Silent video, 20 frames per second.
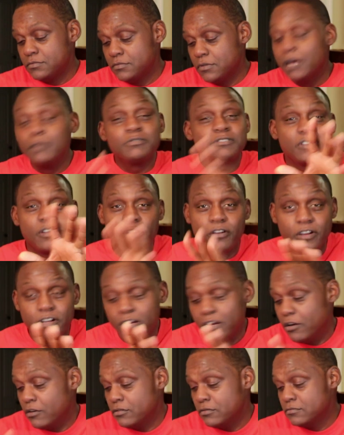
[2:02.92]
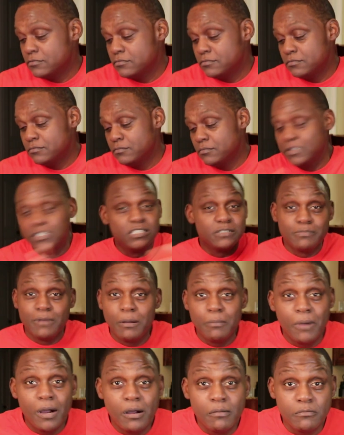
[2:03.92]
I'm sorry, y'all. But it's
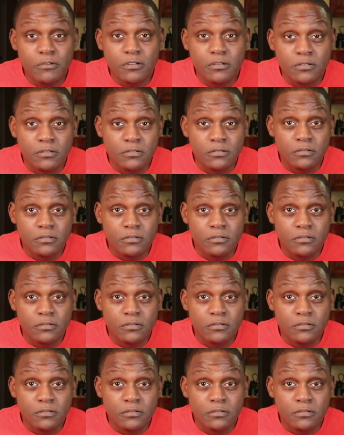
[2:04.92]
my mama.